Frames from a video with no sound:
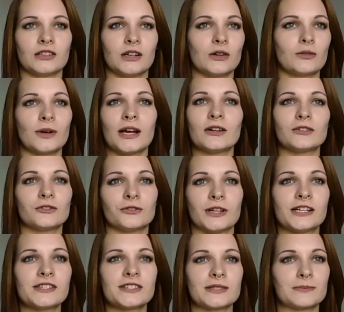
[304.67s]
around
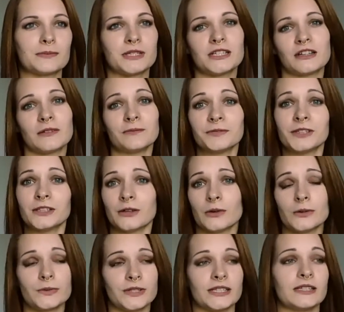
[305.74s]
friends and be comfy
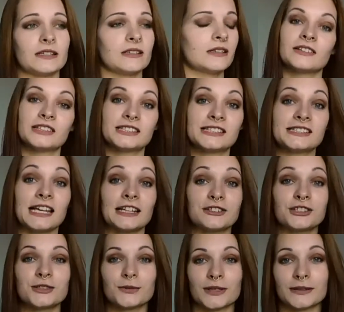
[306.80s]
cozy. This is
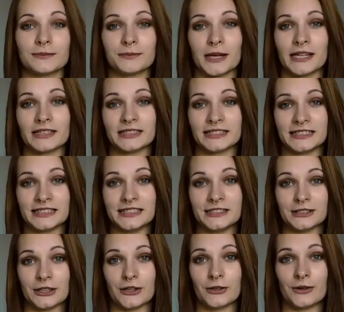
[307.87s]
actually written by the
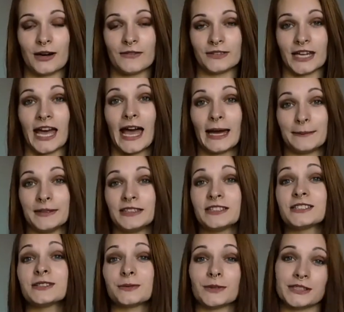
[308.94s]
CEO of the
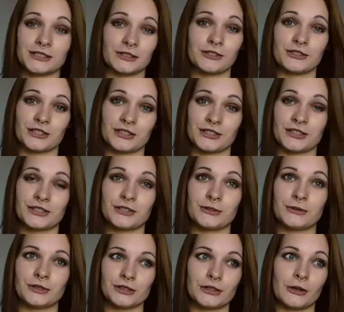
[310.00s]
Happiness Research
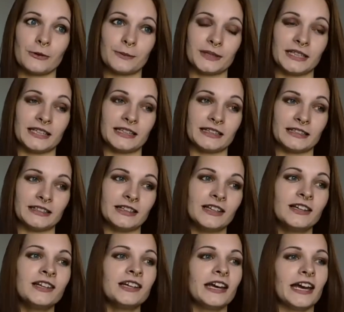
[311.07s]
Institute in Copenhagen
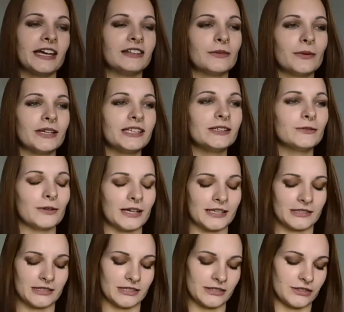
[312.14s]
and the way he
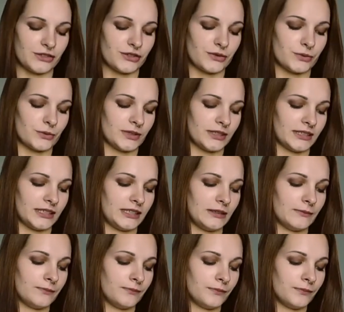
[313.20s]
writes is just really